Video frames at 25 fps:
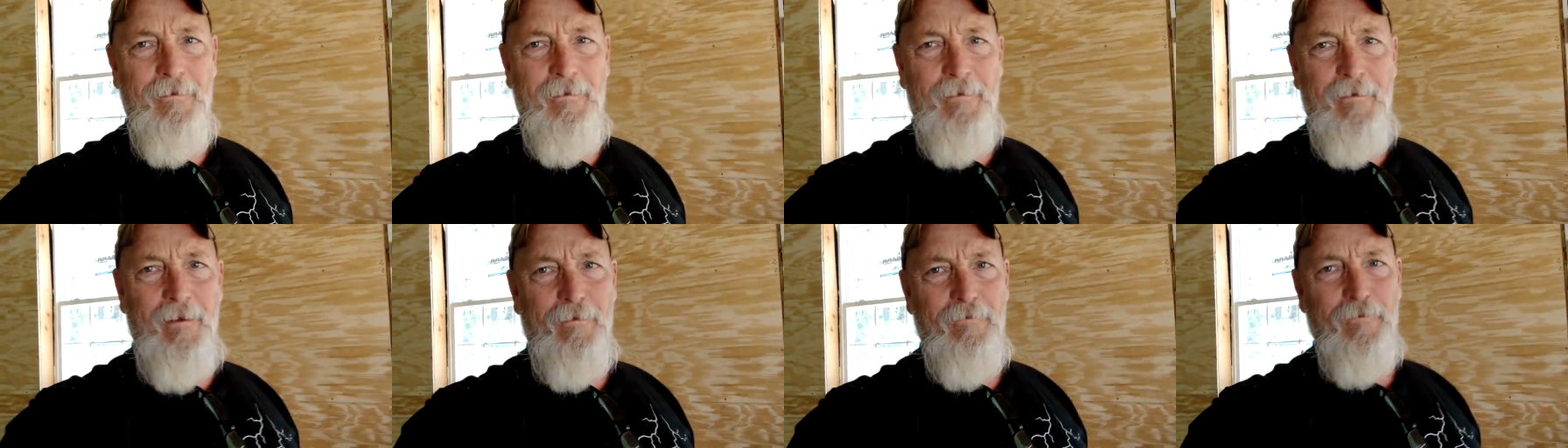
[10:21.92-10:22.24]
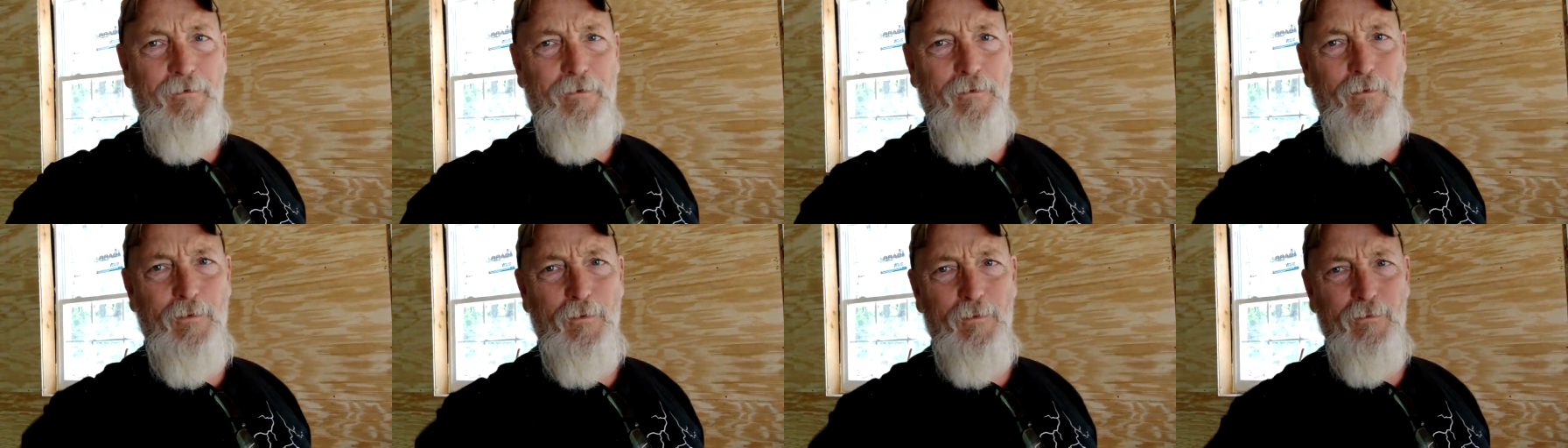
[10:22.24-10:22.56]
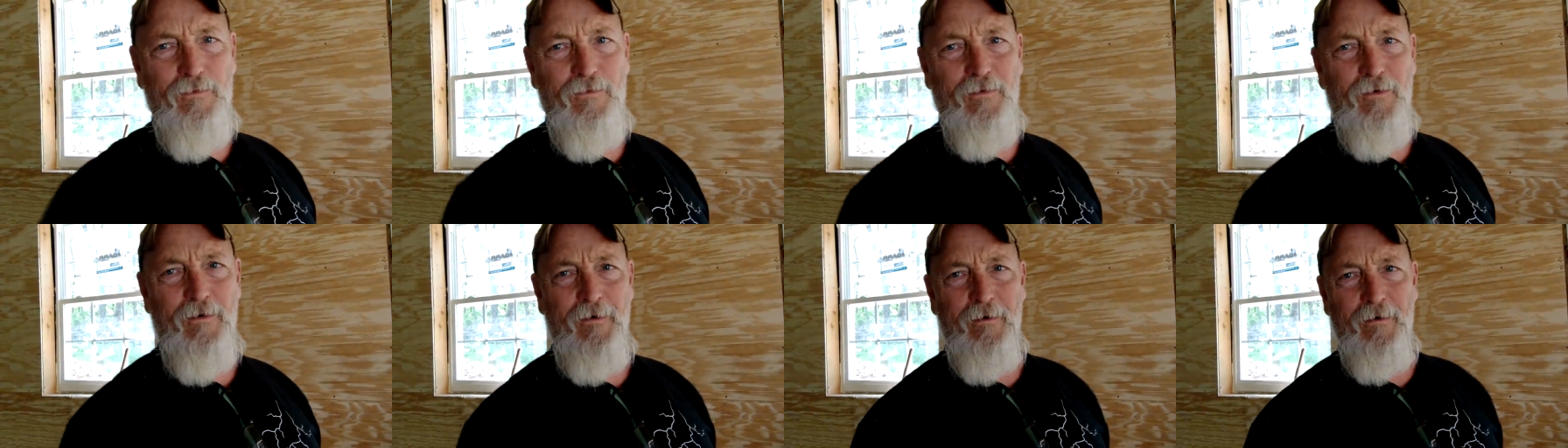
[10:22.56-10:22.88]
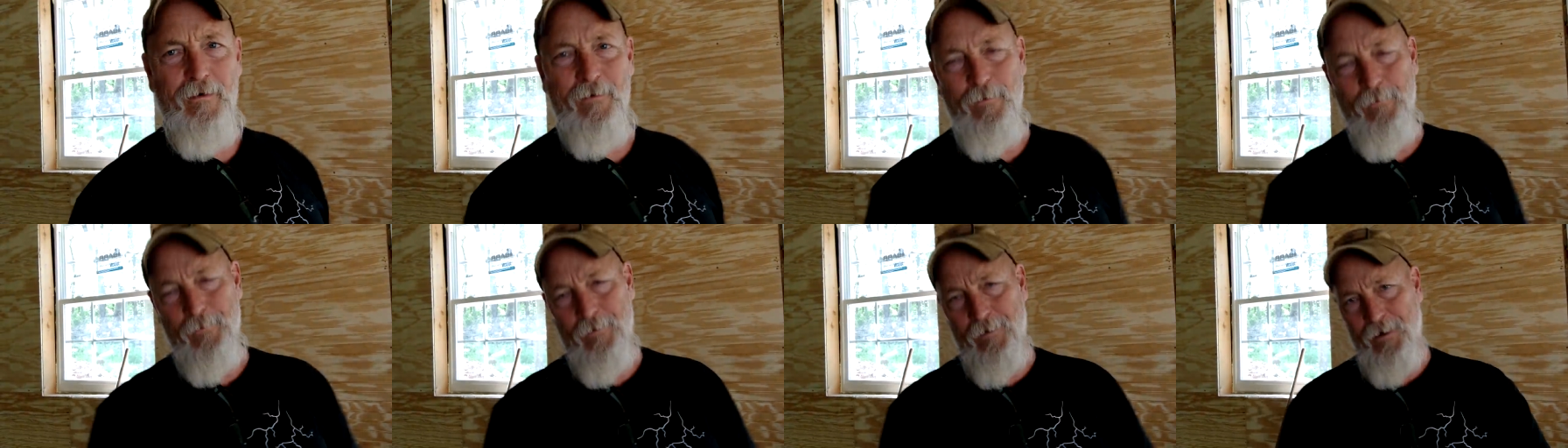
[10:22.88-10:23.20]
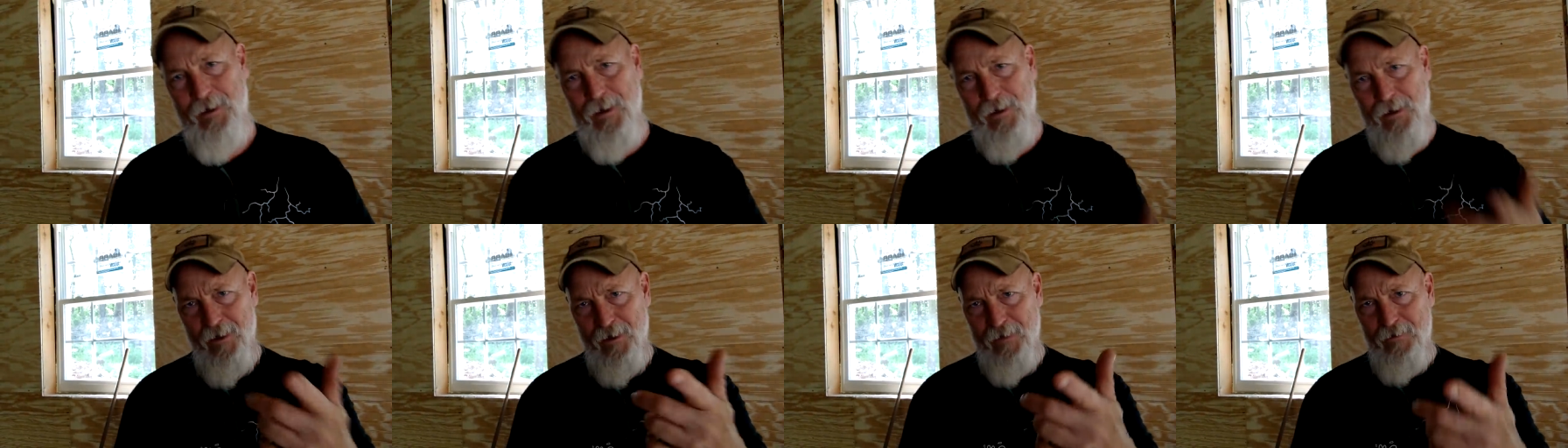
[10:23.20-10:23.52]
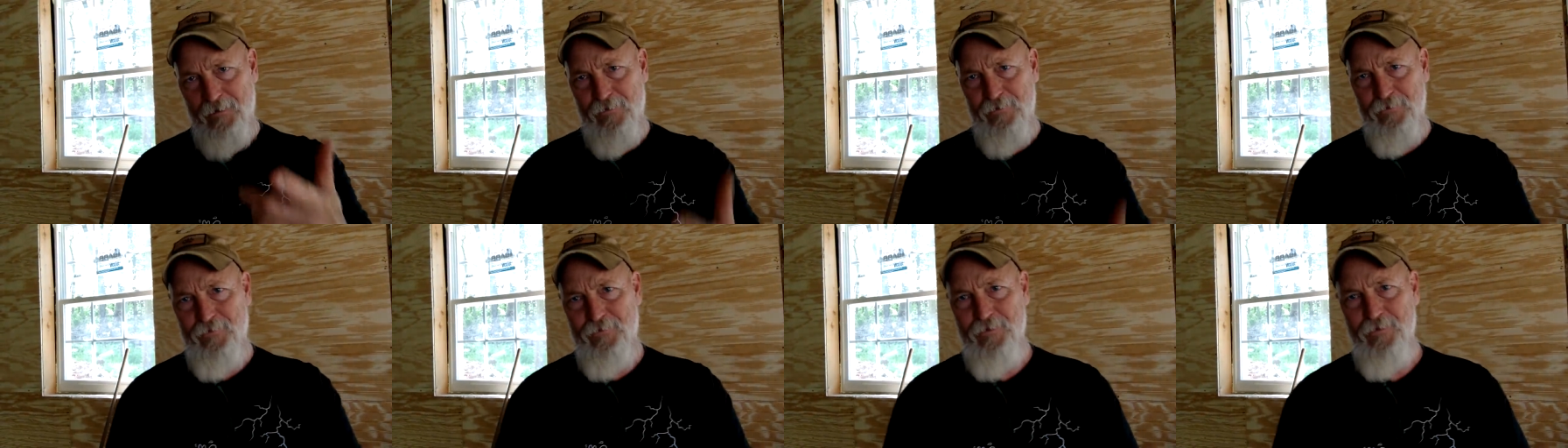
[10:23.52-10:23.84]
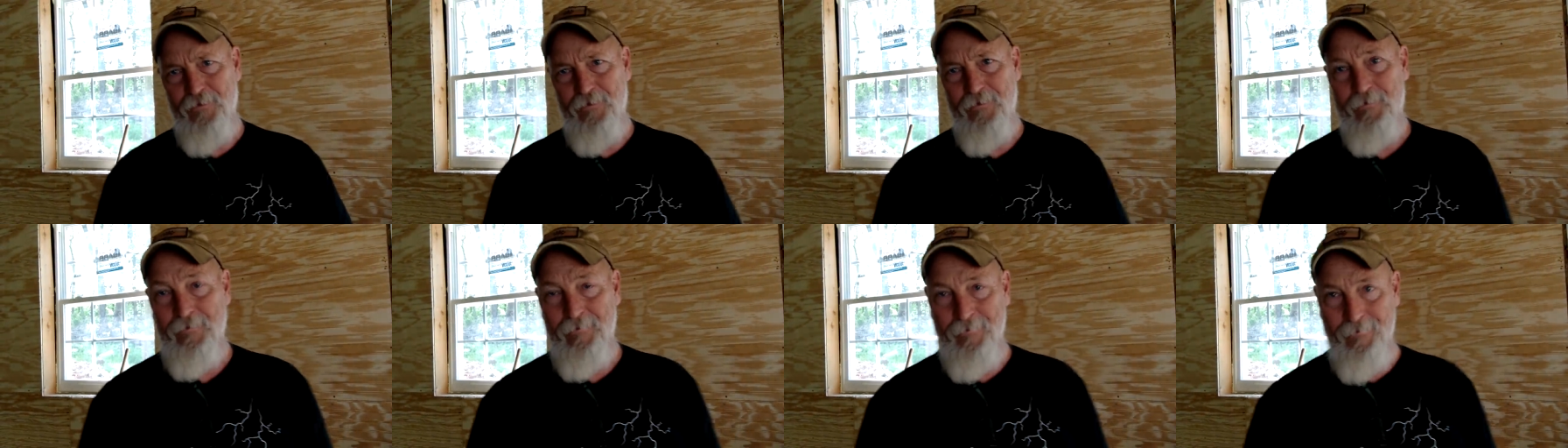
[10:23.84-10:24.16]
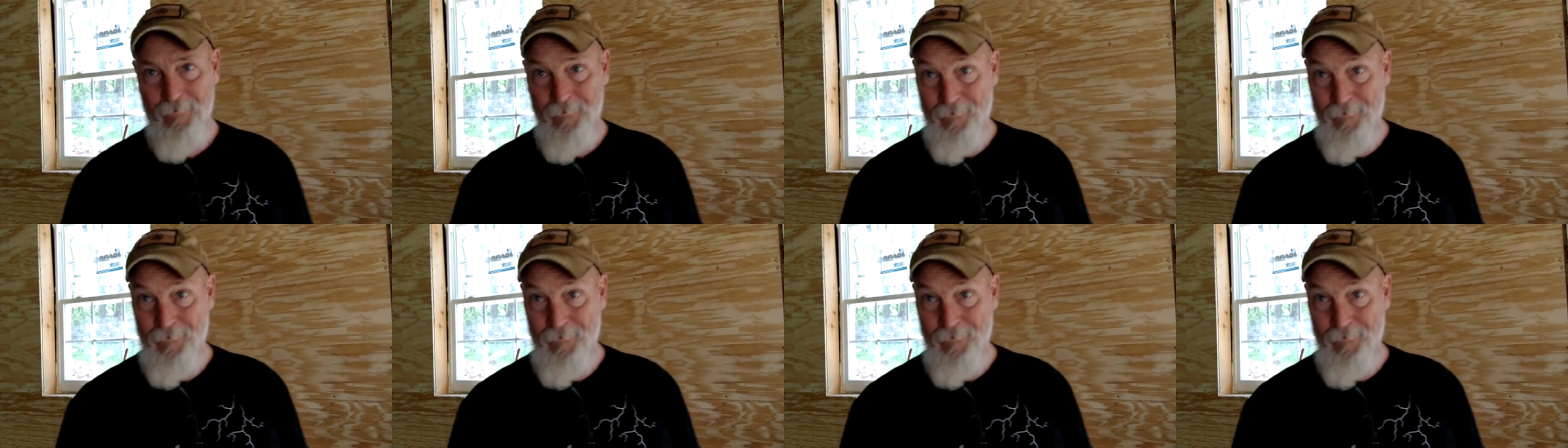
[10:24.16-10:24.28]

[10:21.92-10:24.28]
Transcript: that's a cool shirt, or I like your shirt.